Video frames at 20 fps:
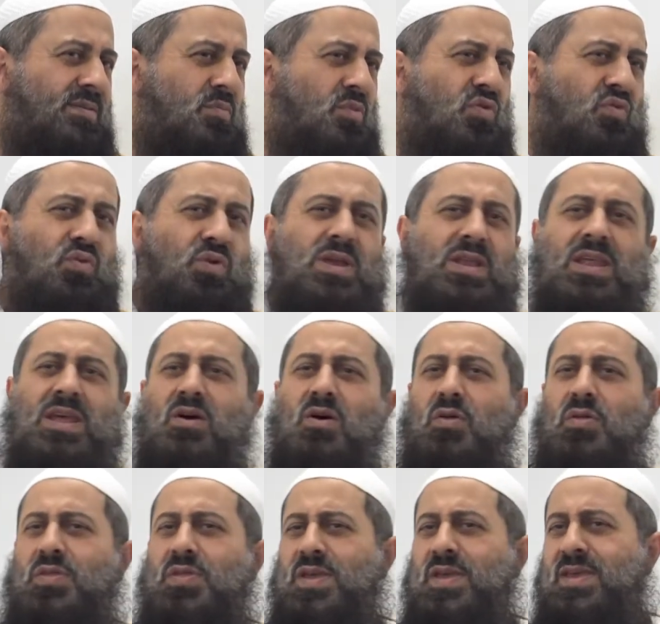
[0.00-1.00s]
between
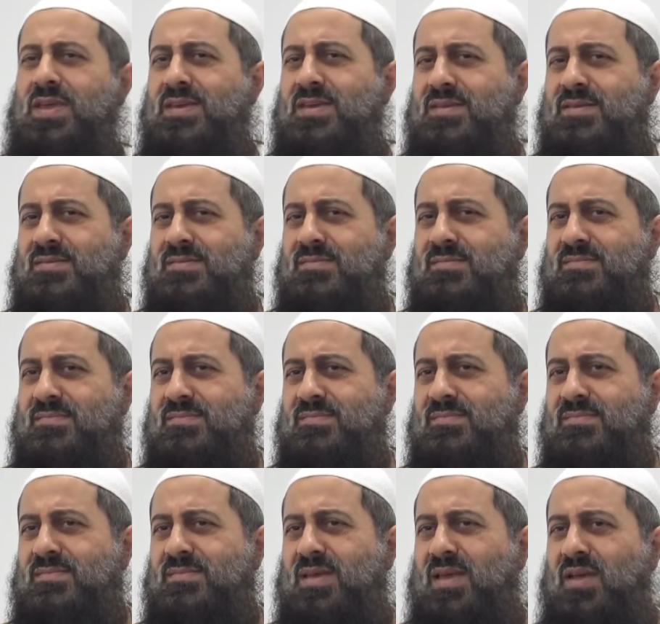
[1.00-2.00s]
healthy
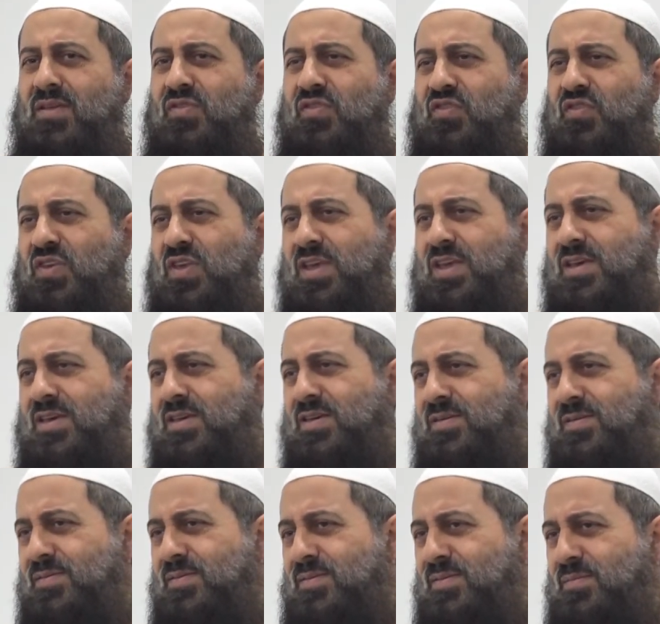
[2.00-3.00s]
and sick,
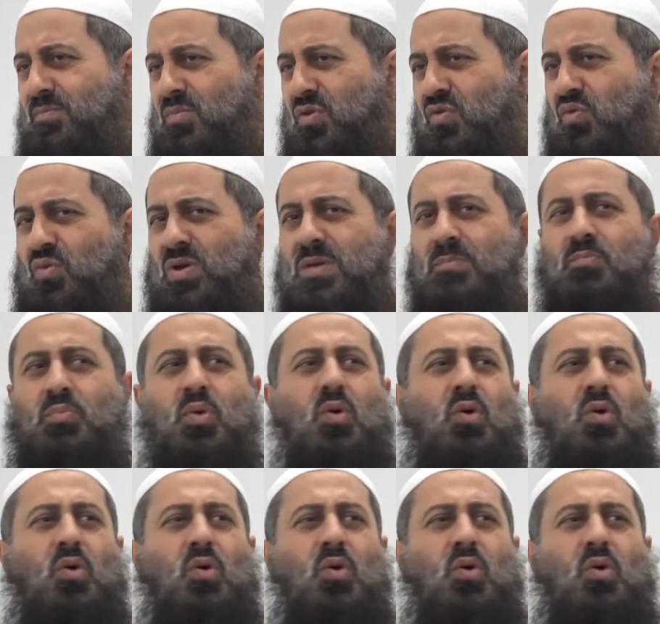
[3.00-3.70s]
between